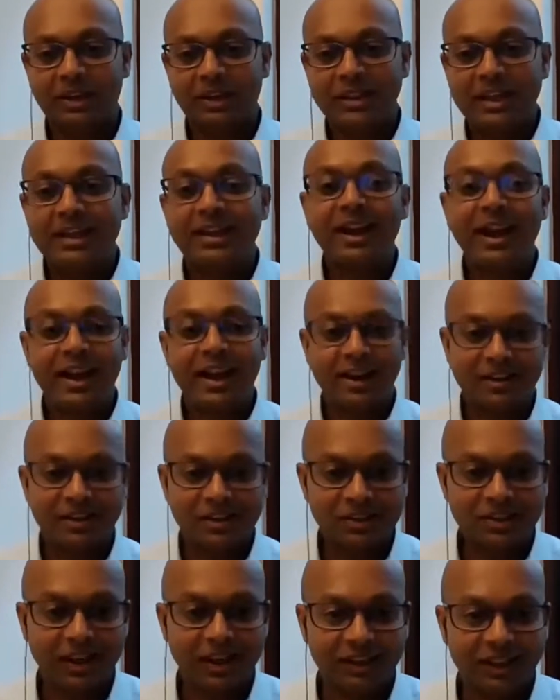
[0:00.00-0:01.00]
think I
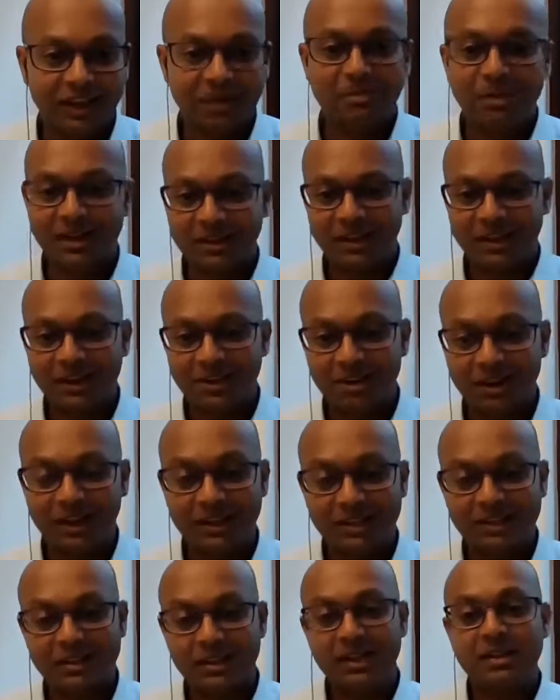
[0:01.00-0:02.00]
understand that better than real
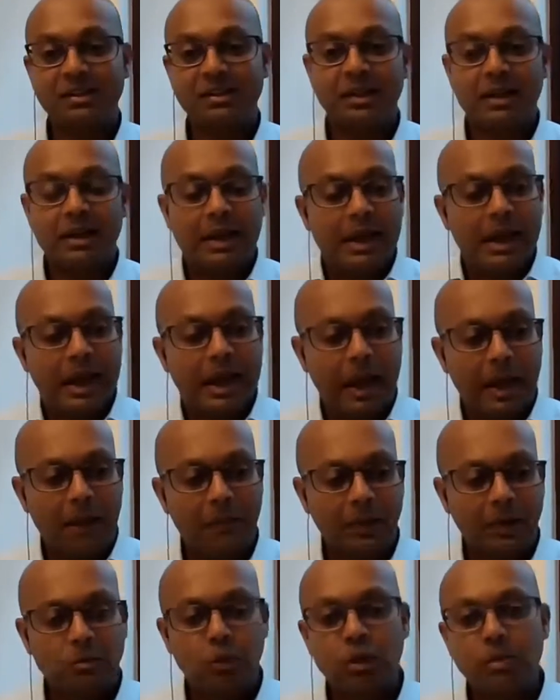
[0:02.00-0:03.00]
estate,
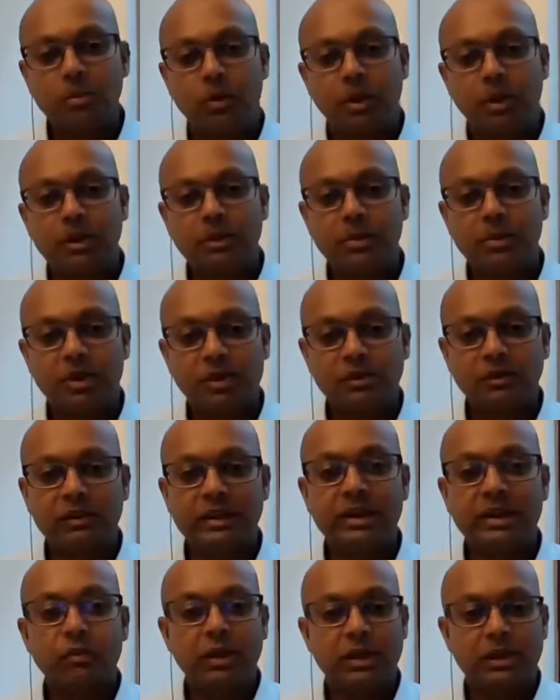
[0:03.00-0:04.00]
but more importantly because of
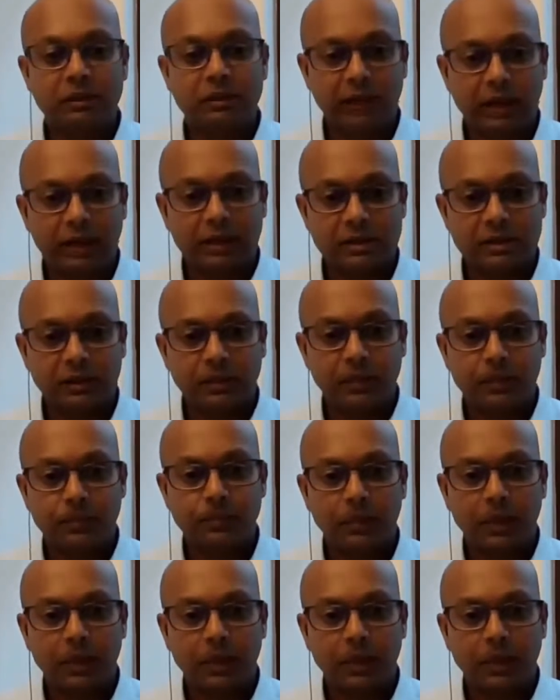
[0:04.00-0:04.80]
liquidity factor.